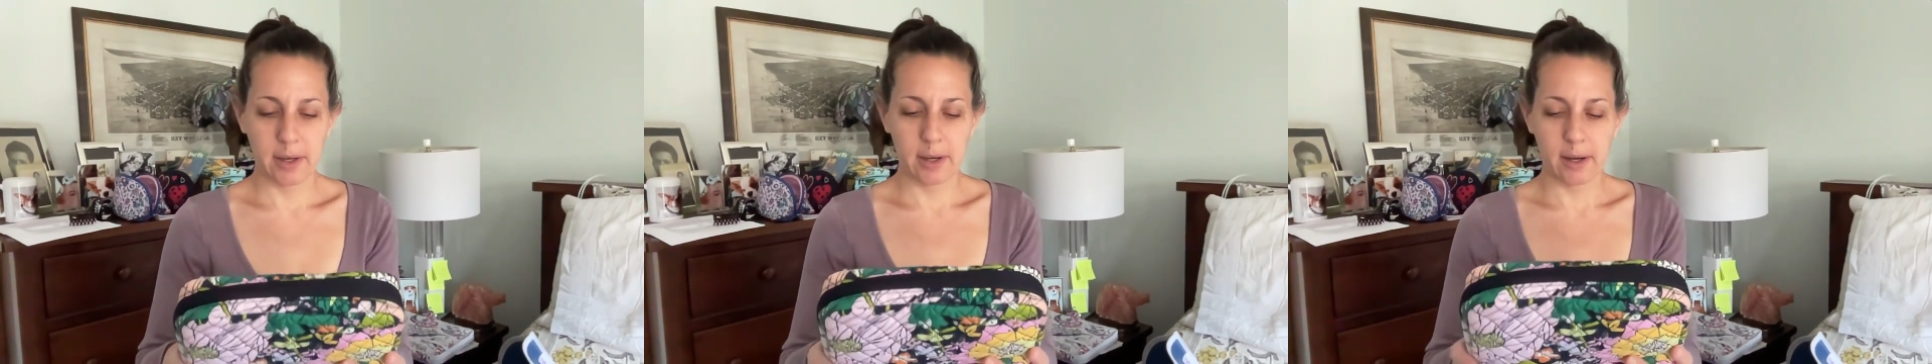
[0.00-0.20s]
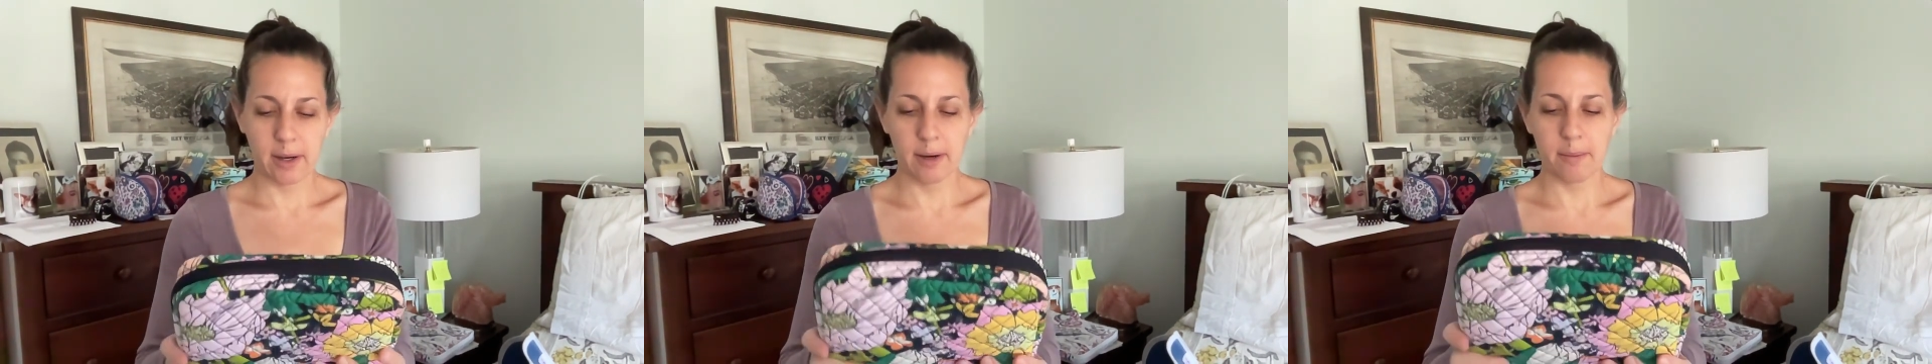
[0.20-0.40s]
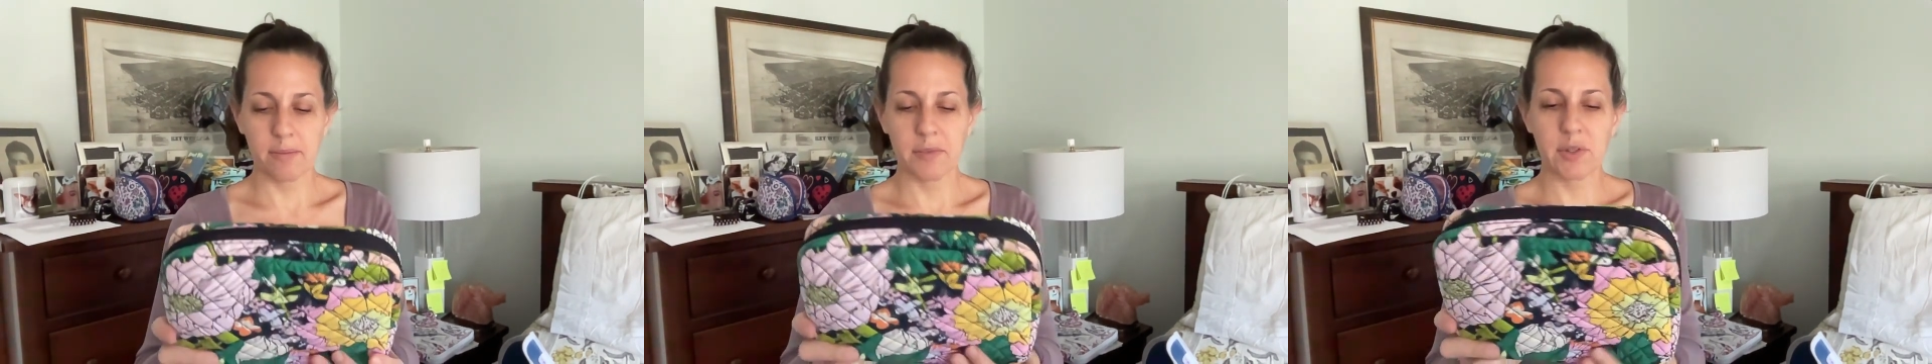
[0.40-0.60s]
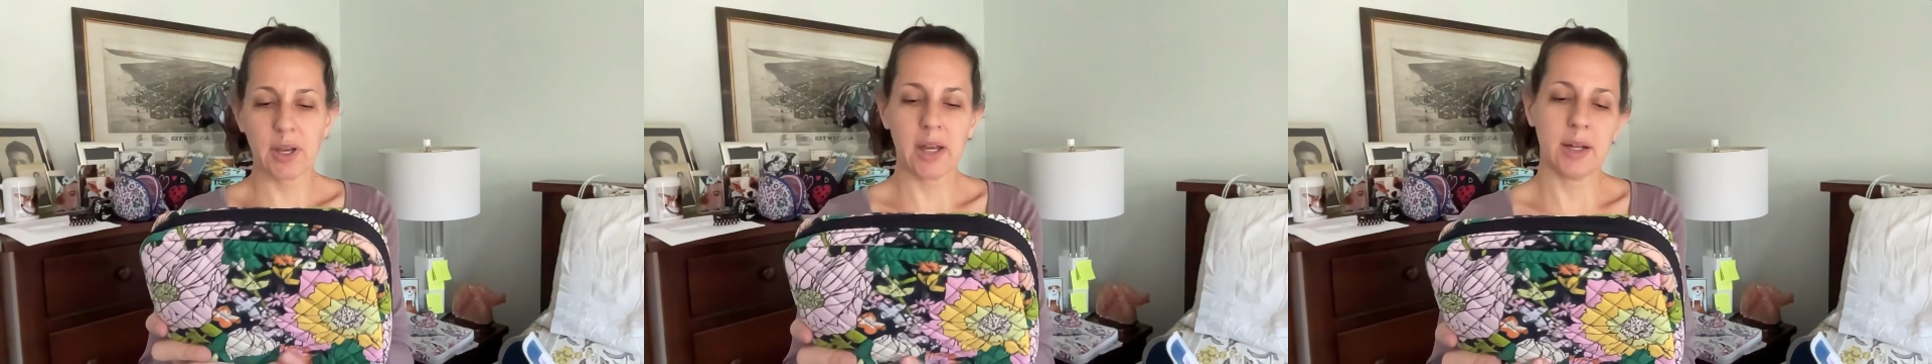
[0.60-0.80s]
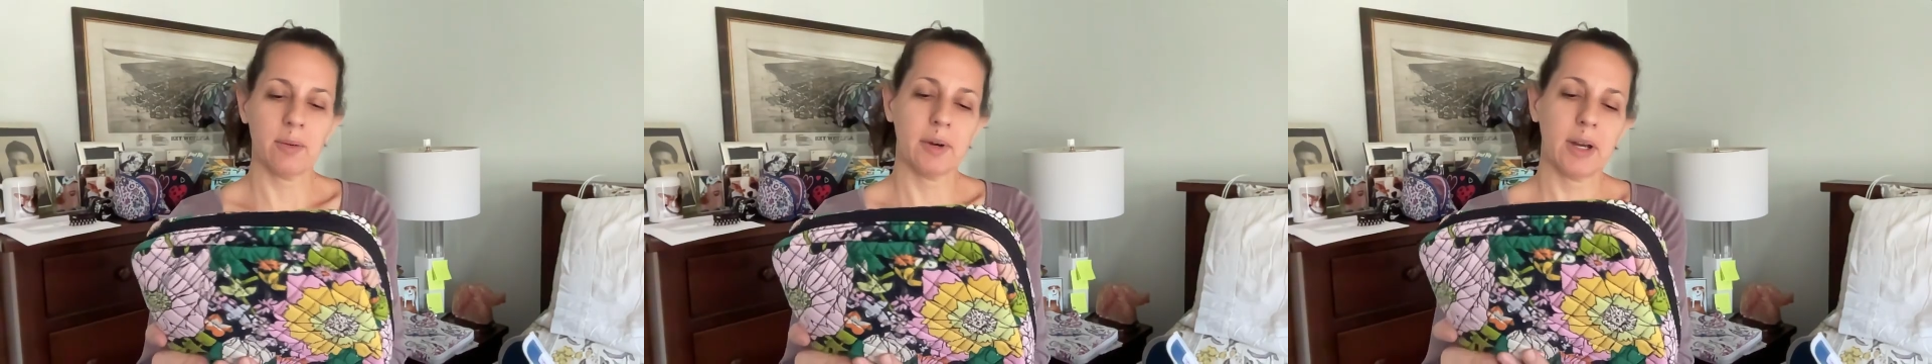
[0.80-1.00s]
Um, so
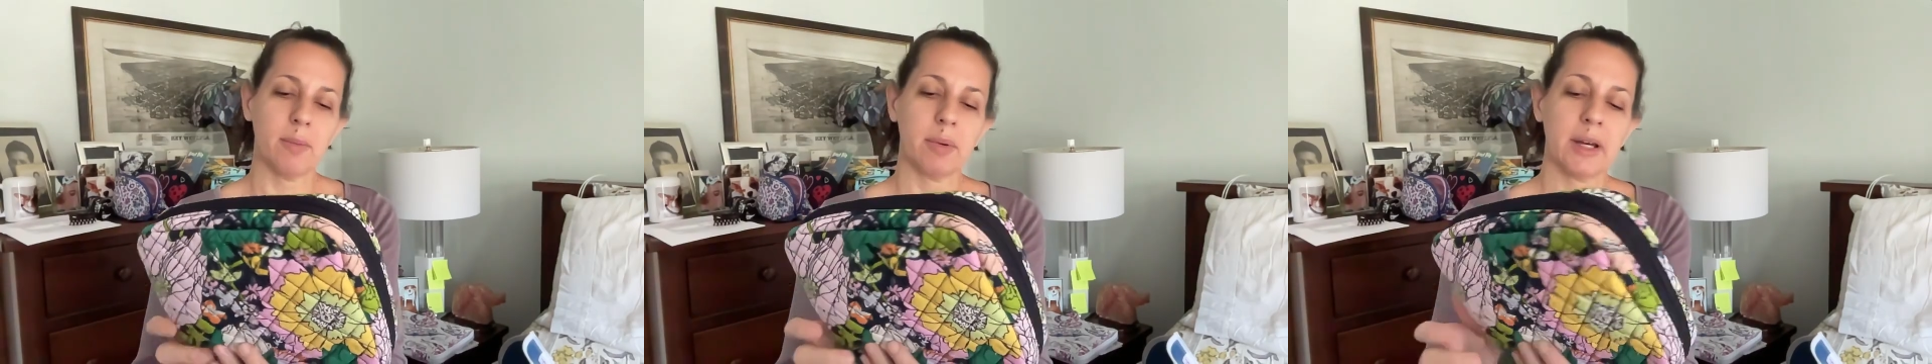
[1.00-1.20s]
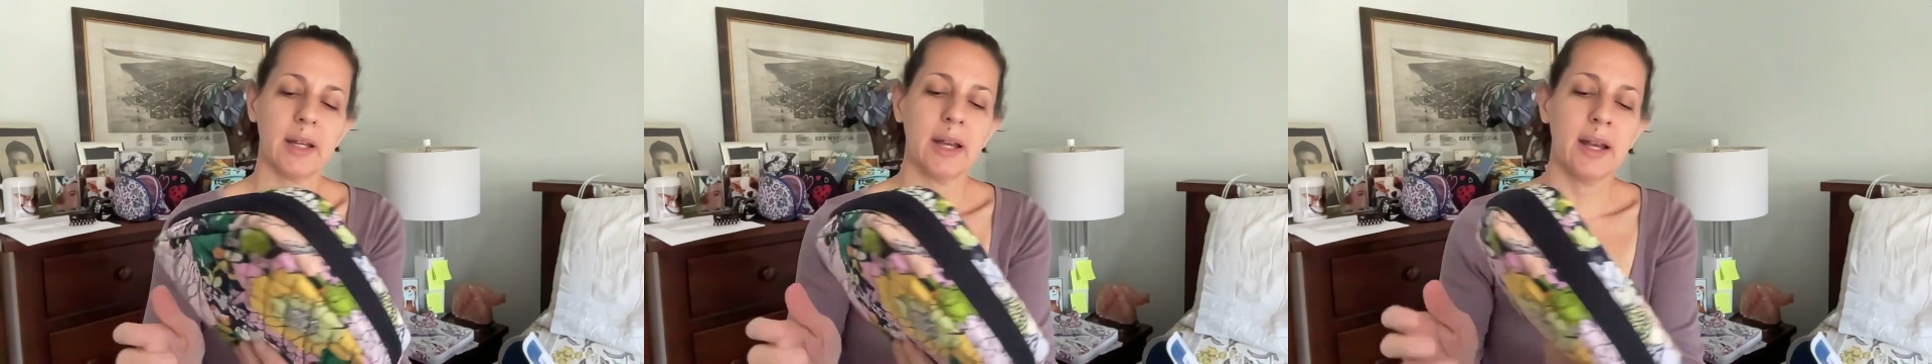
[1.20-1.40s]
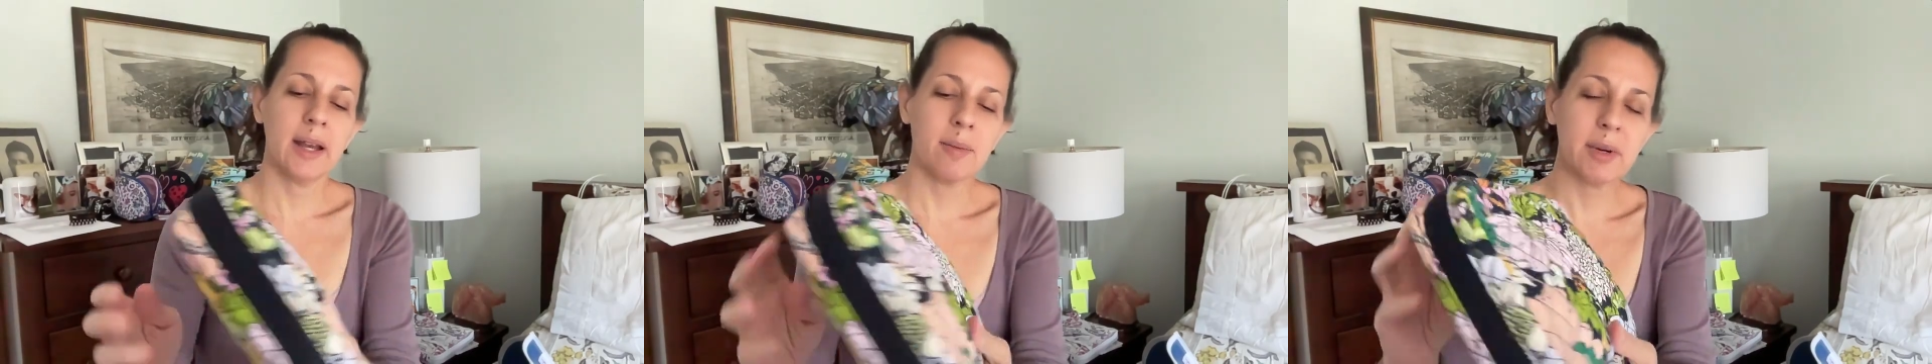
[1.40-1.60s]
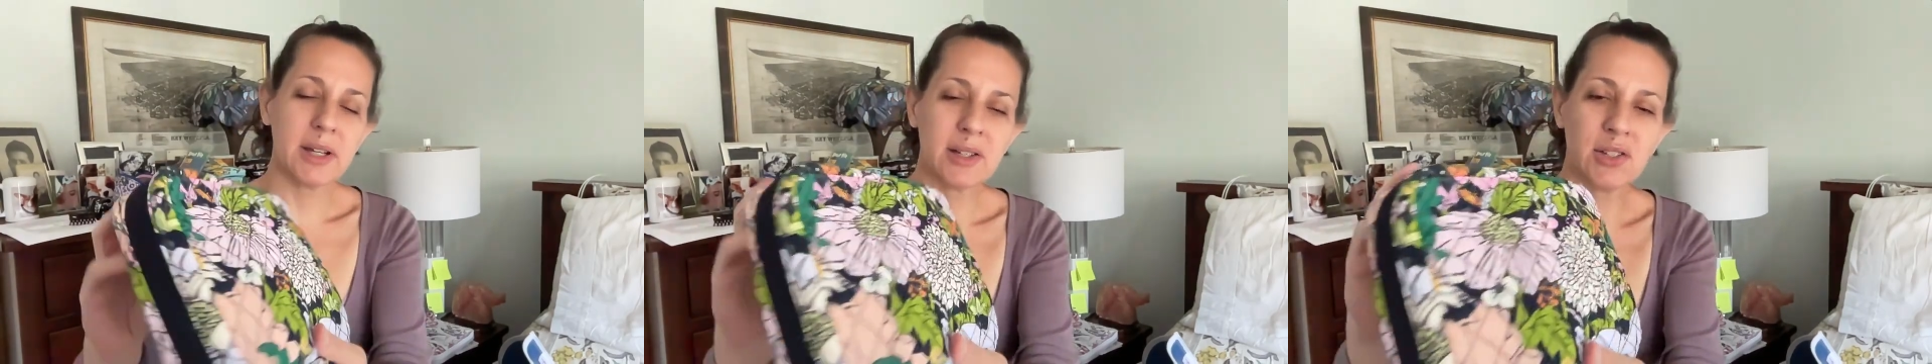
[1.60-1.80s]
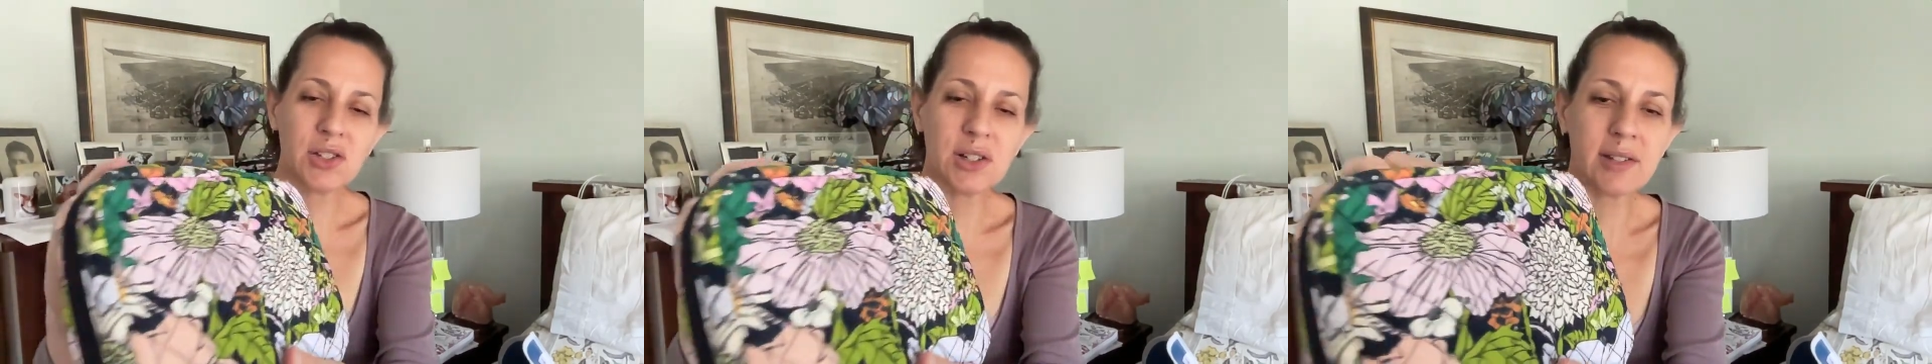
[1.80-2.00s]
anyway, but, but
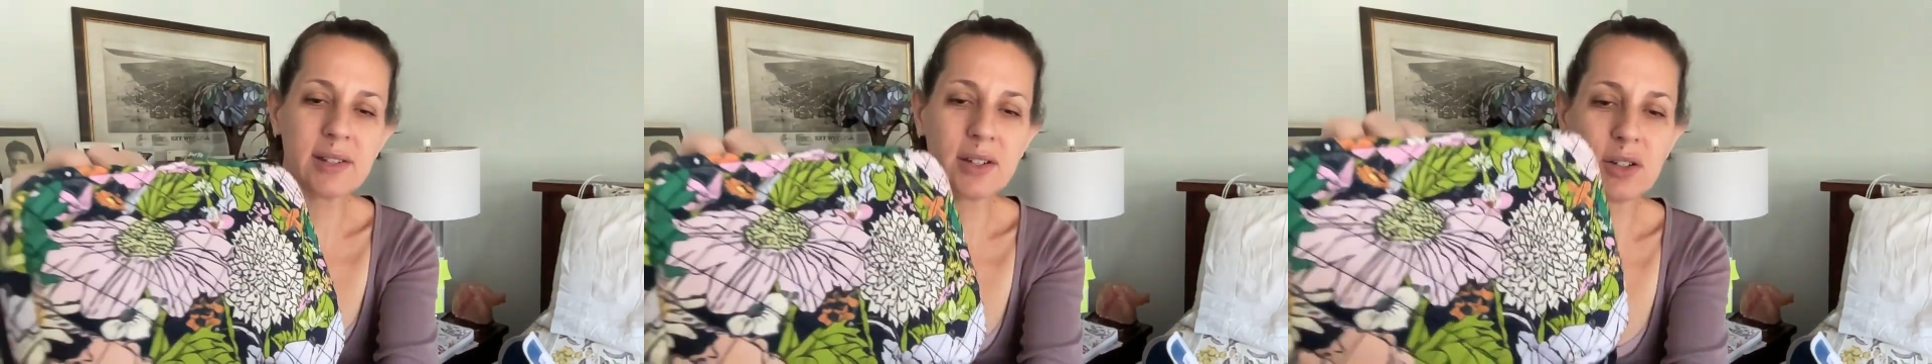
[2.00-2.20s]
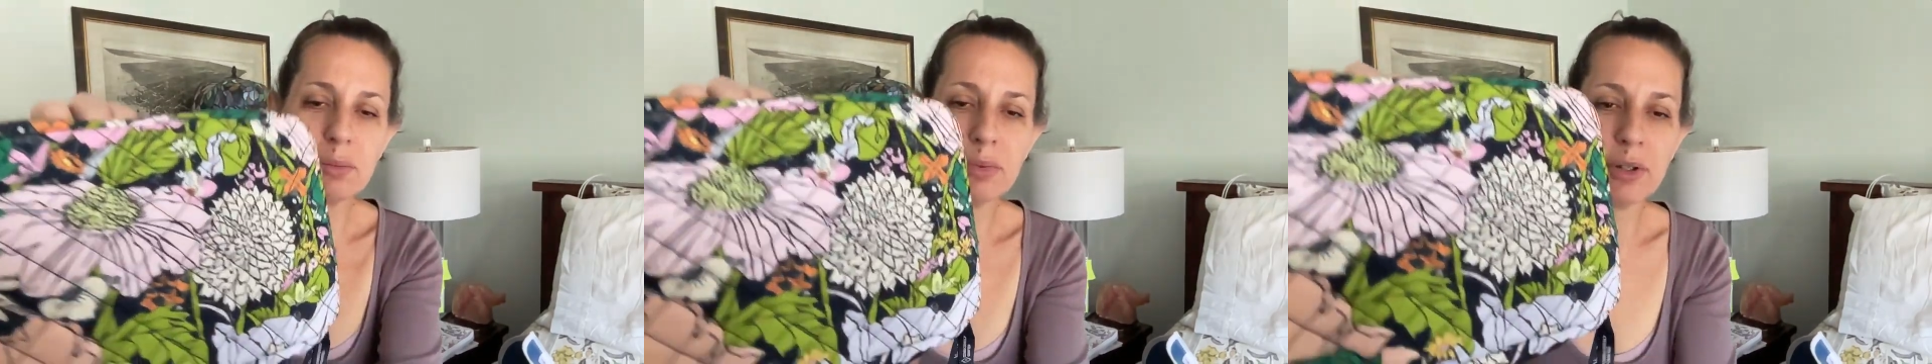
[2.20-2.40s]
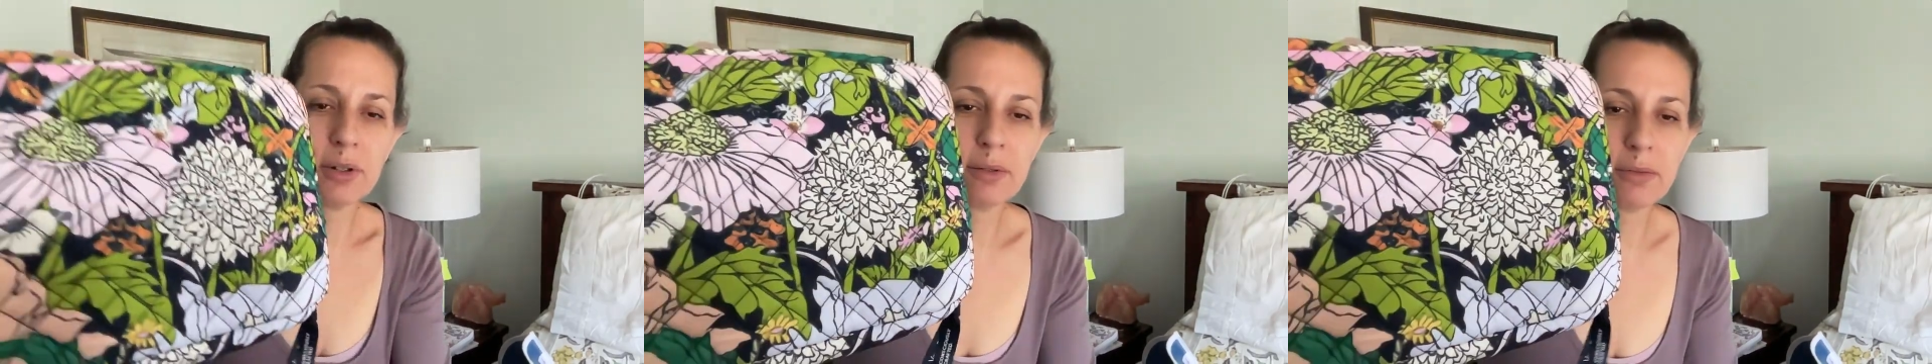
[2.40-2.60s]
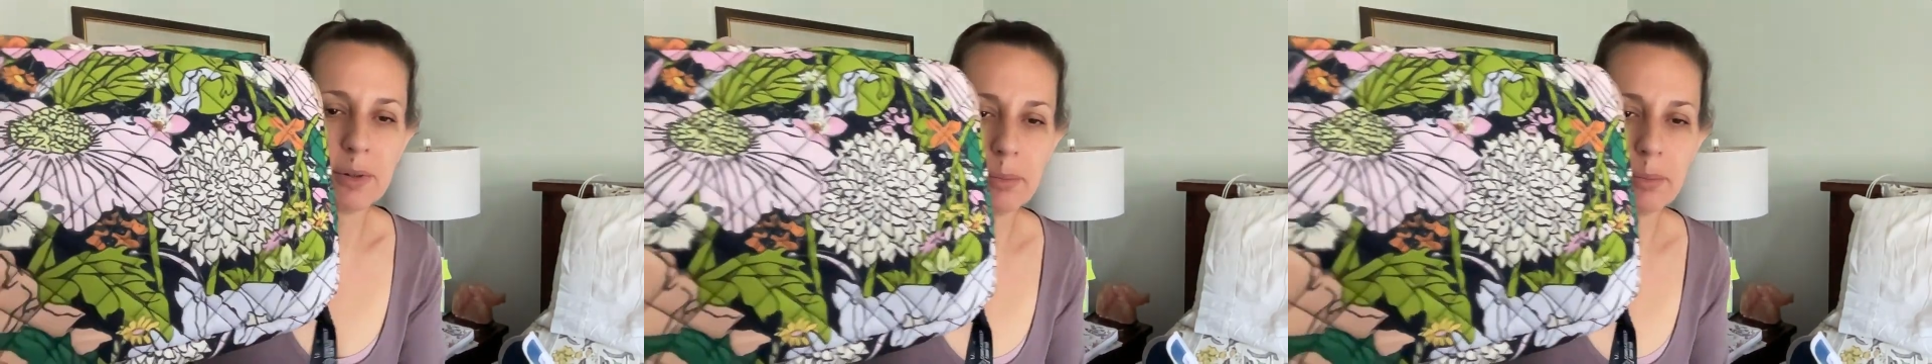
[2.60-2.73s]
it's just such a beautiful